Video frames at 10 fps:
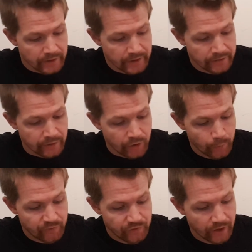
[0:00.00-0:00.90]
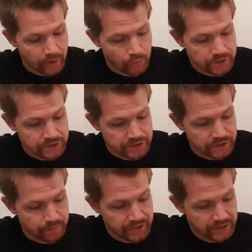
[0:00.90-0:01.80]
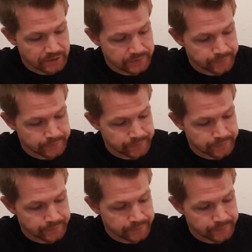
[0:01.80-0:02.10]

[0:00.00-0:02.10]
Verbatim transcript: and Hopfla, which is uh, Pils.